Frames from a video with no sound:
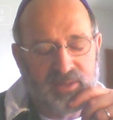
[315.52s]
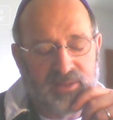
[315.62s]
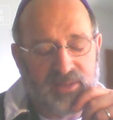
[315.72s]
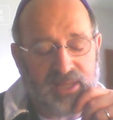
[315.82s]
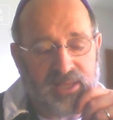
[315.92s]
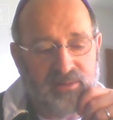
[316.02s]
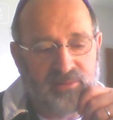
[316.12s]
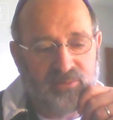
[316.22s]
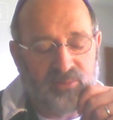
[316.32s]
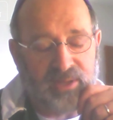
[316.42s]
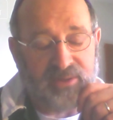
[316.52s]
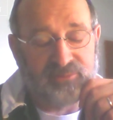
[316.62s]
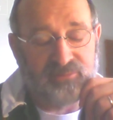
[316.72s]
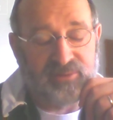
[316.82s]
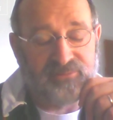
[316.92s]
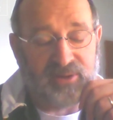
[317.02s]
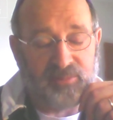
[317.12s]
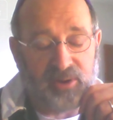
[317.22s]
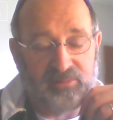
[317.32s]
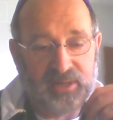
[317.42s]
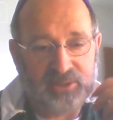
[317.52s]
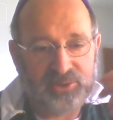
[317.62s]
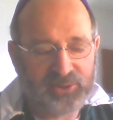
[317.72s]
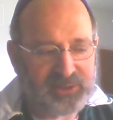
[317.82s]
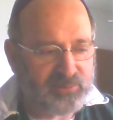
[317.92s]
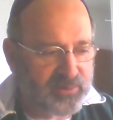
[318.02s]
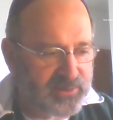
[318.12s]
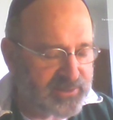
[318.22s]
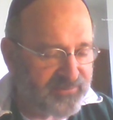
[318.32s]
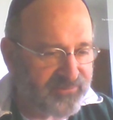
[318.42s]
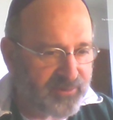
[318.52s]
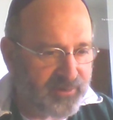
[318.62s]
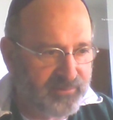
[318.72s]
then we have to reframe our relationship with the sufferer.